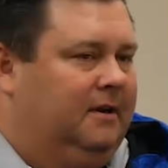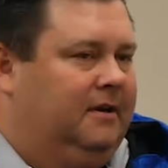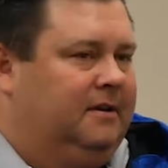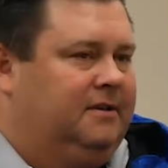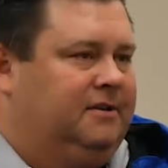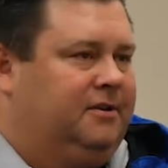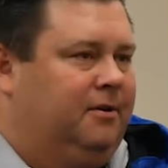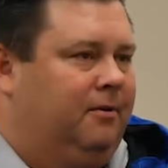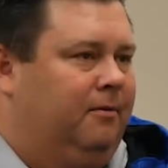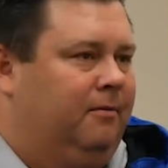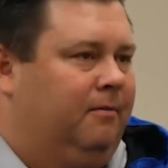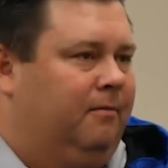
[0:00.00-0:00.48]

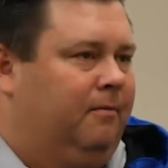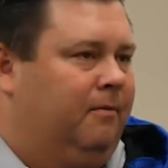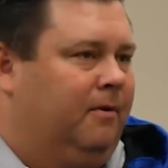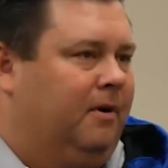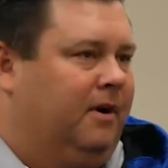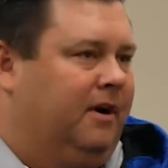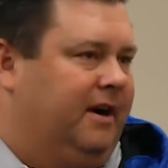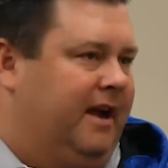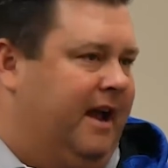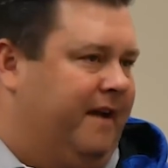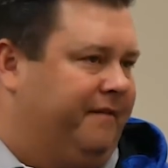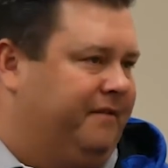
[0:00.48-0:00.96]
So we're
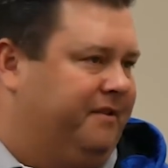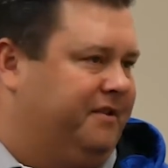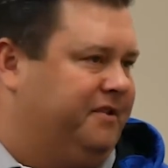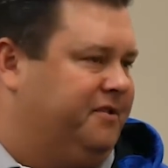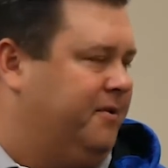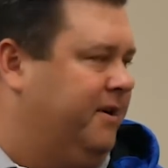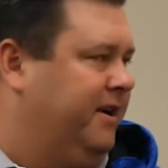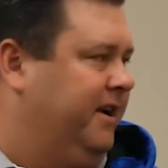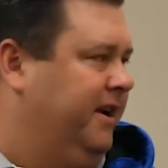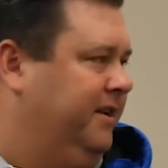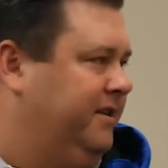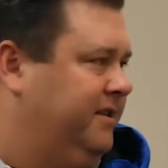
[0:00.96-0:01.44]
going to have to
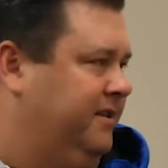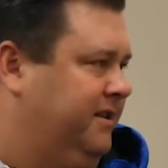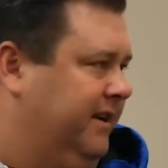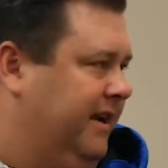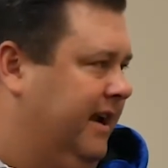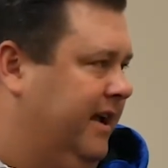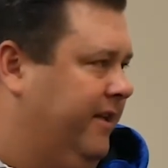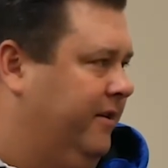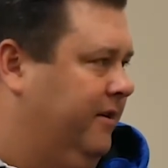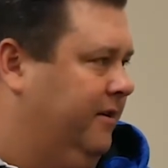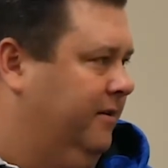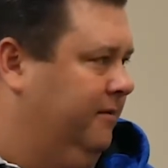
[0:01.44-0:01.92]
string hits
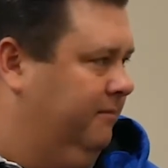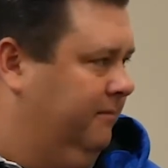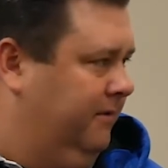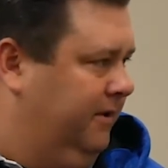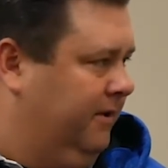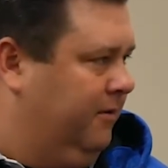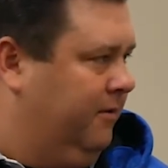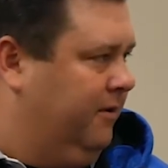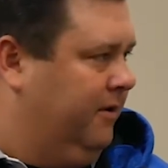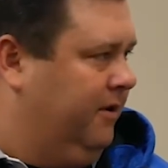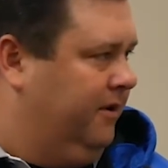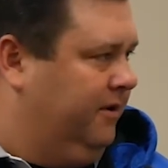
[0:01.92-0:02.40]
together
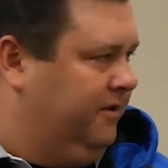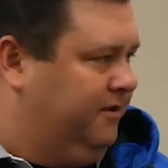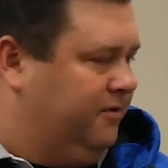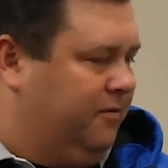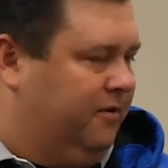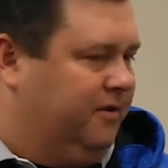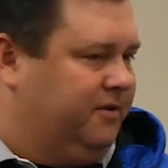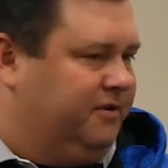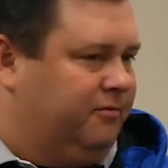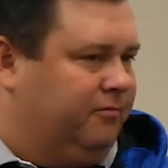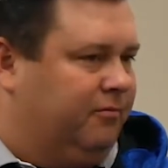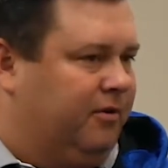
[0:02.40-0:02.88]
in order to
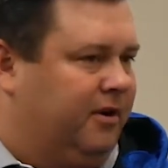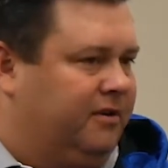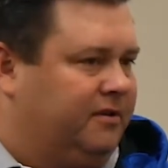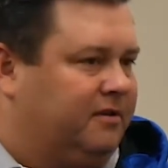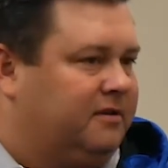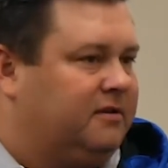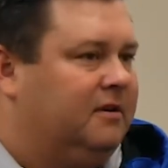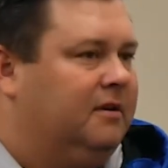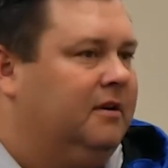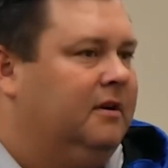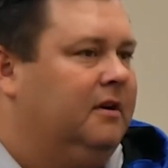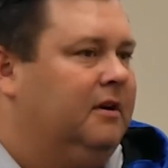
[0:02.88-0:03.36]
score some
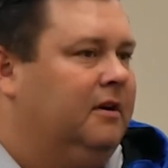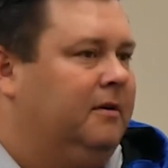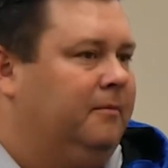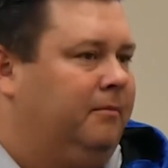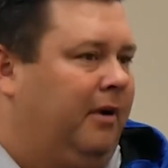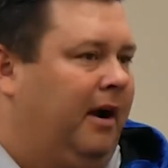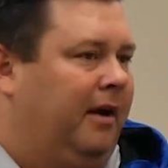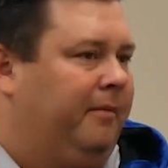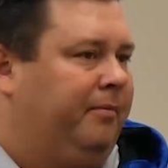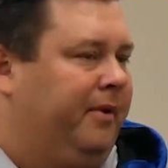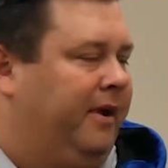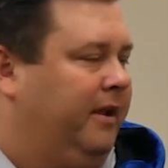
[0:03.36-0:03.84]
runs.
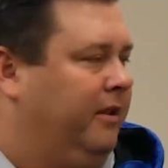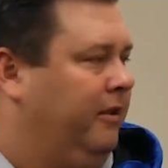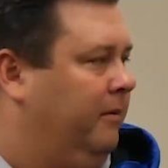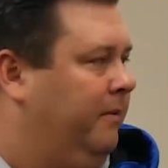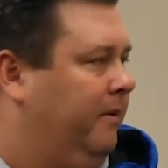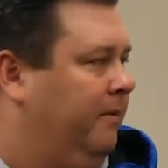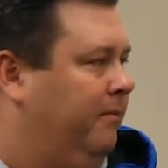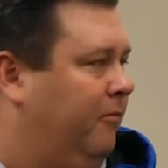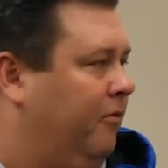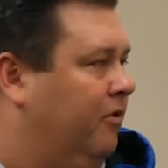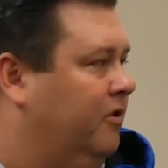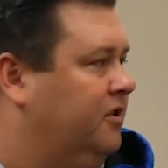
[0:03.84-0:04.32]
Probably play a
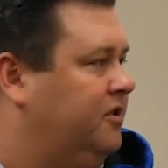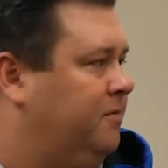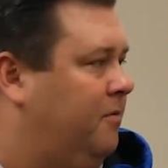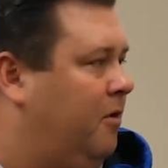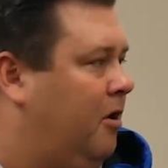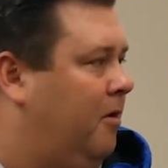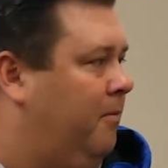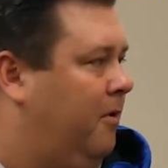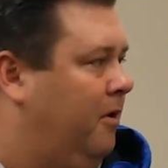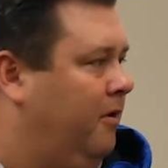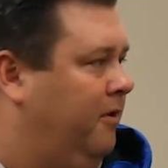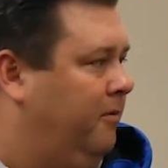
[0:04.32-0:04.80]
little bit more
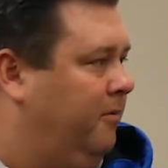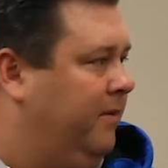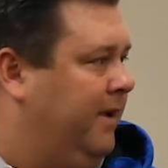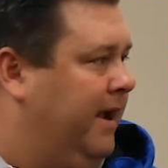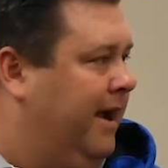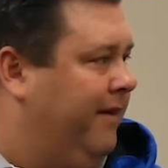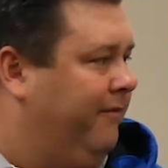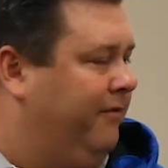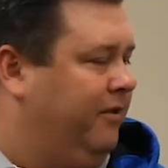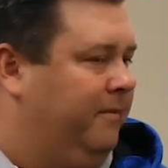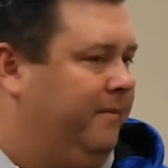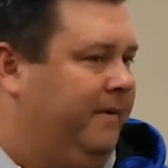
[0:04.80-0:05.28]
small ball than we
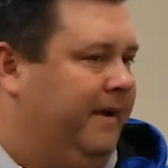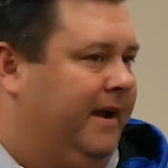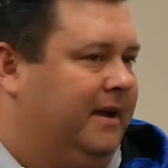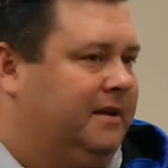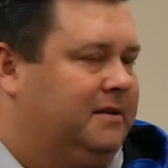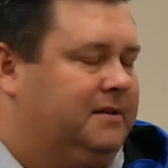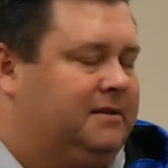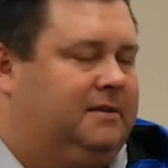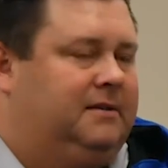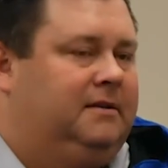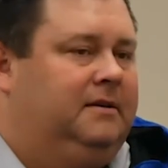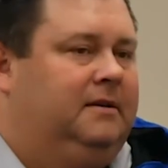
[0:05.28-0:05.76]
have in the
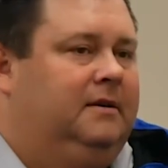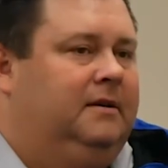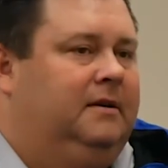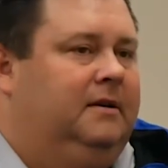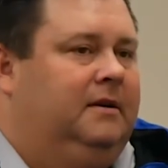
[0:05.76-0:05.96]
past.